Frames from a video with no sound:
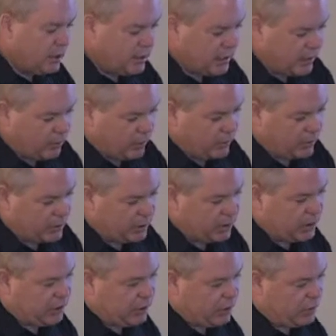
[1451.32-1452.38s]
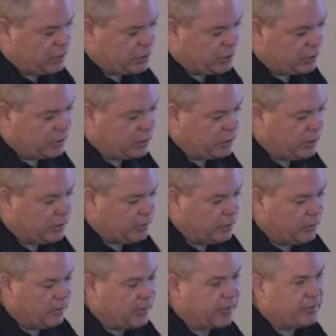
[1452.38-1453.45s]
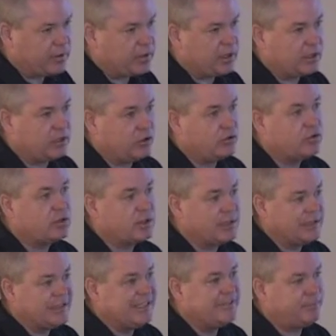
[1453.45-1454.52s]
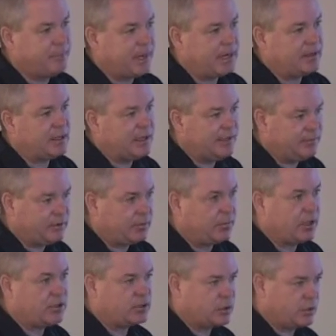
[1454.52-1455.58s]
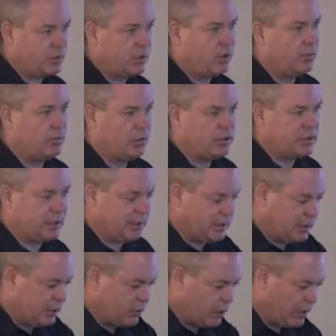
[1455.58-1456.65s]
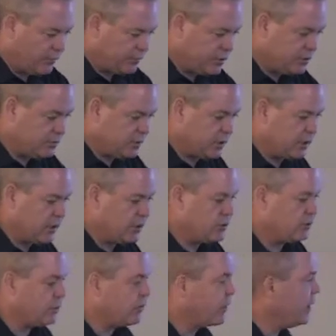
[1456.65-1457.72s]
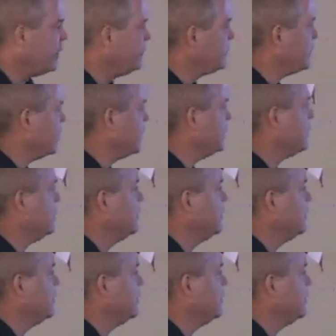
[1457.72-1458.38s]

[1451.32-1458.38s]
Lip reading: then what we're going to do is we're going to remove everything, usually leaf by leaf, to make sure we don't miss anything off this potential grave site.